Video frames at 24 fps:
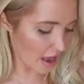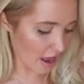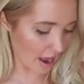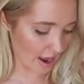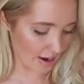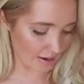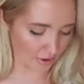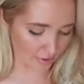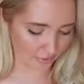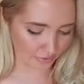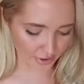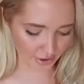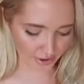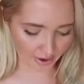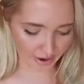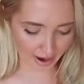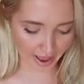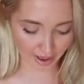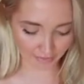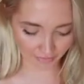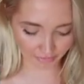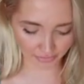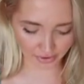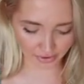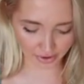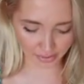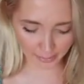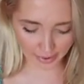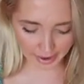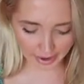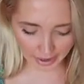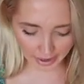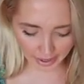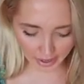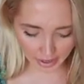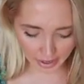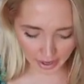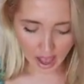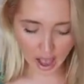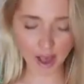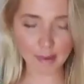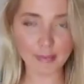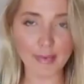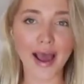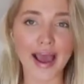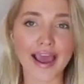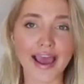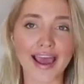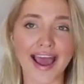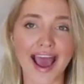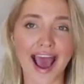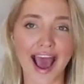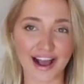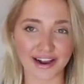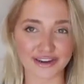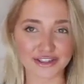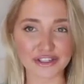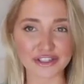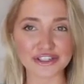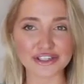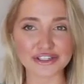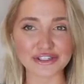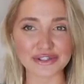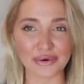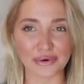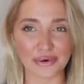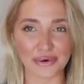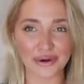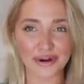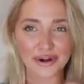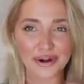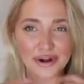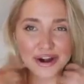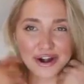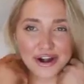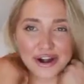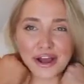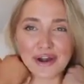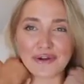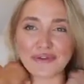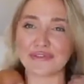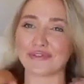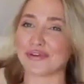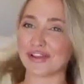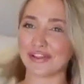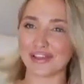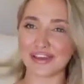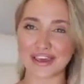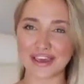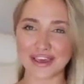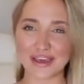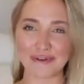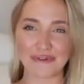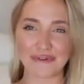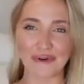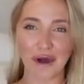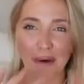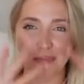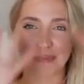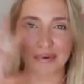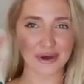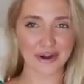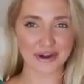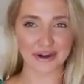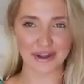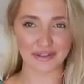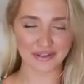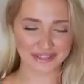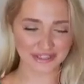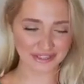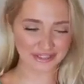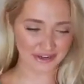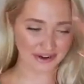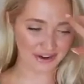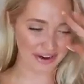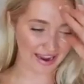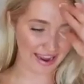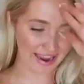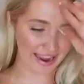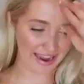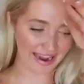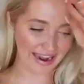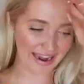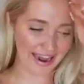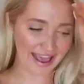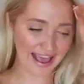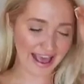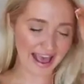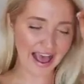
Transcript: I know they're everywhere. Um, I actually just ordered a really cute, I'll put it on the screen,